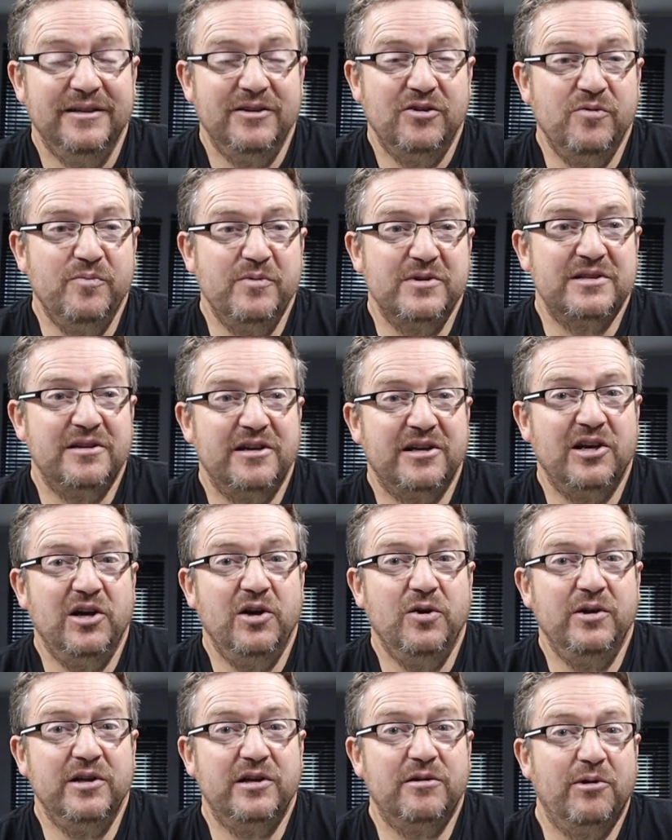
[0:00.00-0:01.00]
Almost like a
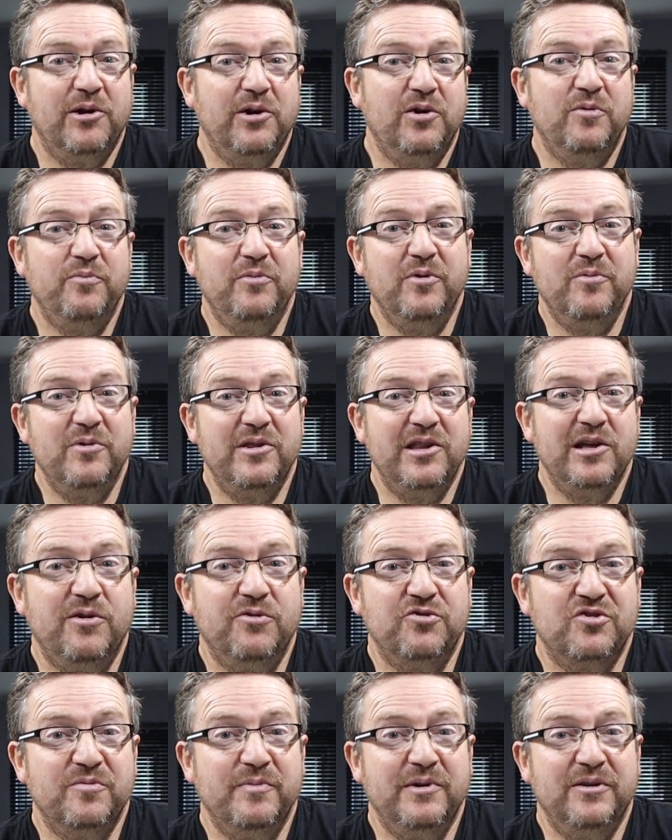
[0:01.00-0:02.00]
Holy Grail, but
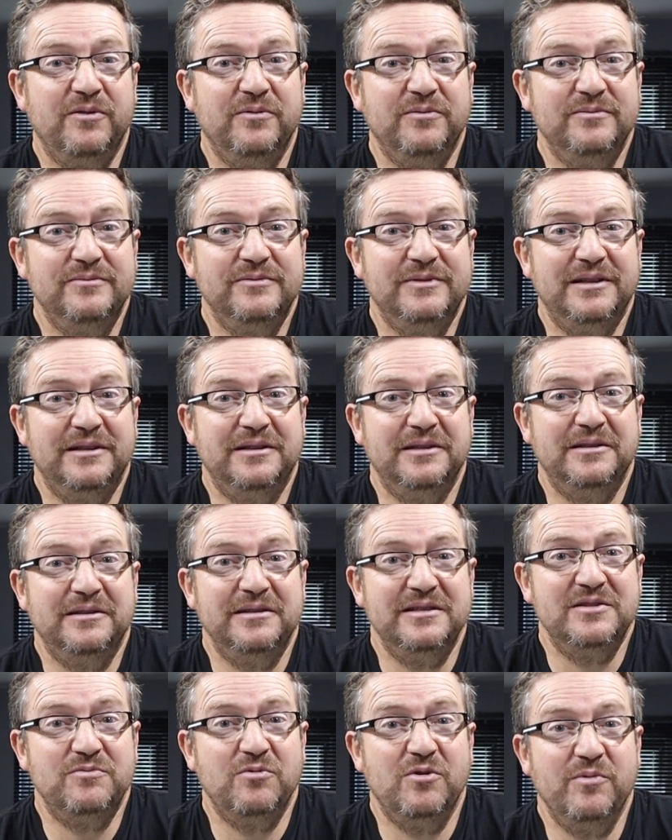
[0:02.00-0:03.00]
Ultramel uh,
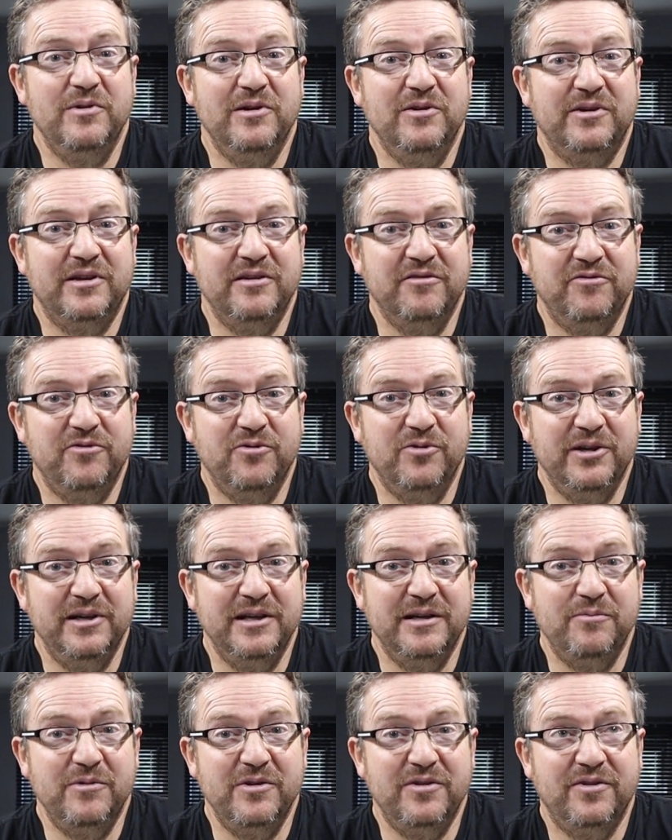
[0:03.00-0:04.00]
is what we're looking for
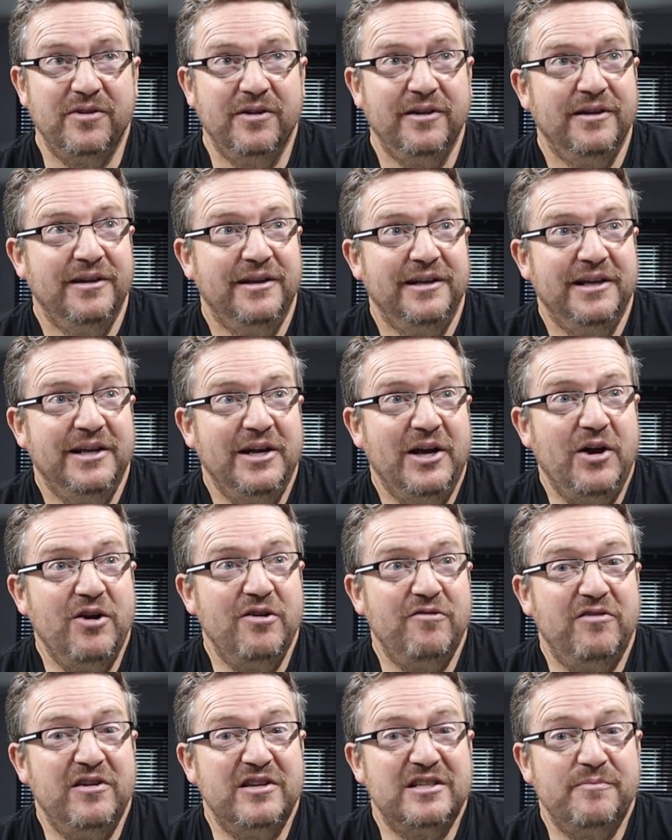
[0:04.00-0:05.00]
here with
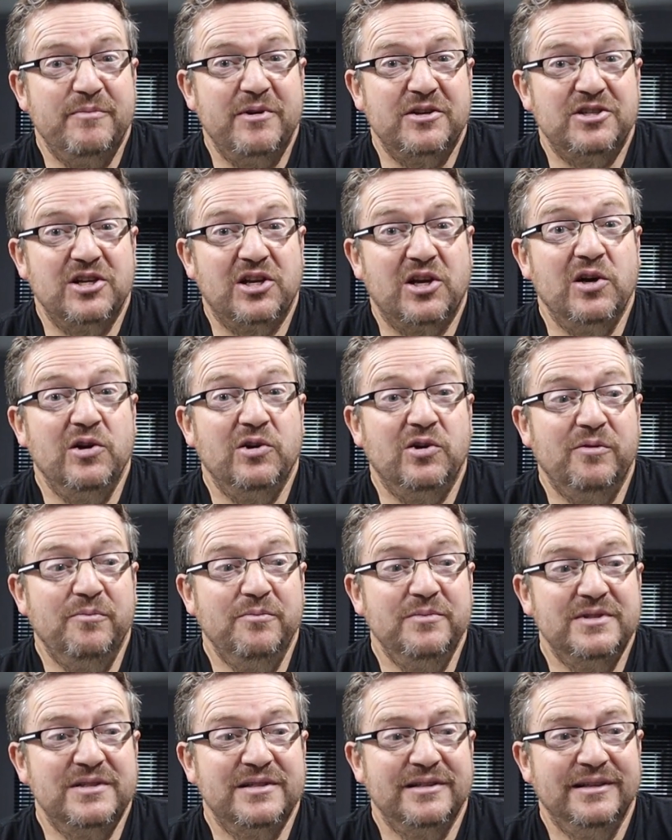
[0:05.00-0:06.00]
hopefully some extra
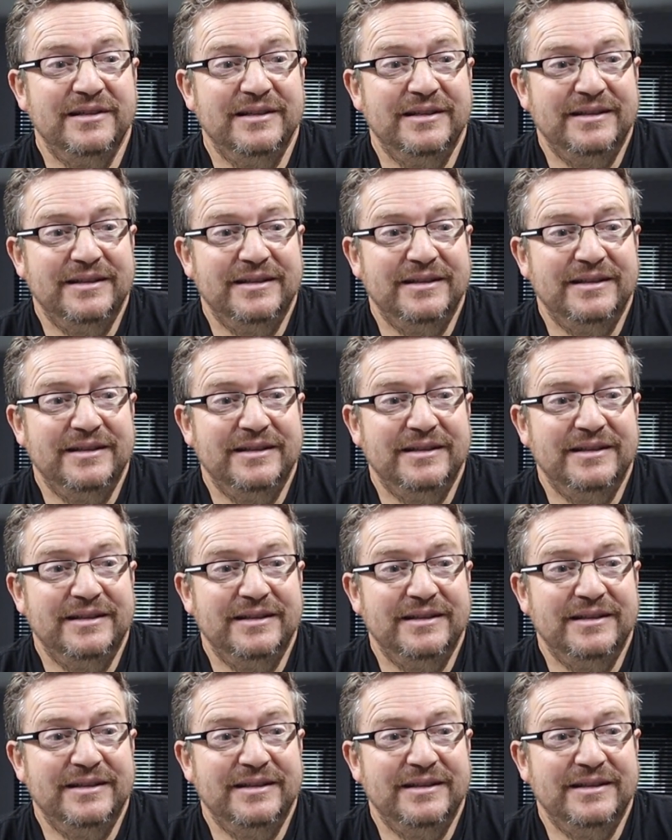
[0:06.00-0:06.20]
codons.